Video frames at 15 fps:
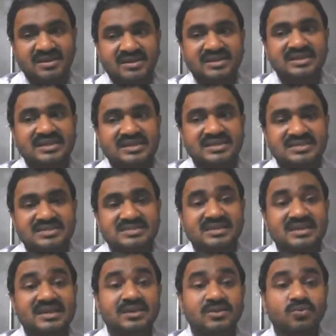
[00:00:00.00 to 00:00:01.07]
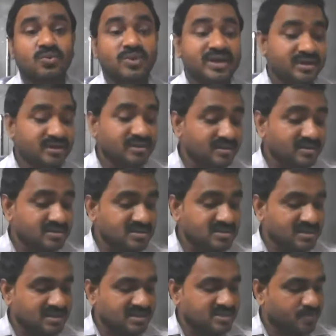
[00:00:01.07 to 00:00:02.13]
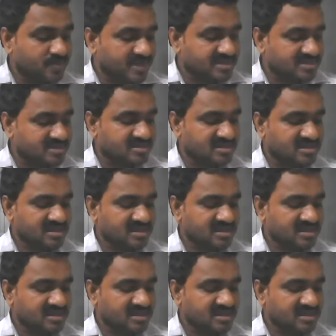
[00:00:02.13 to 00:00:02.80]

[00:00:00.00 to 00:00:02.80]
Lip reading: It is in various respects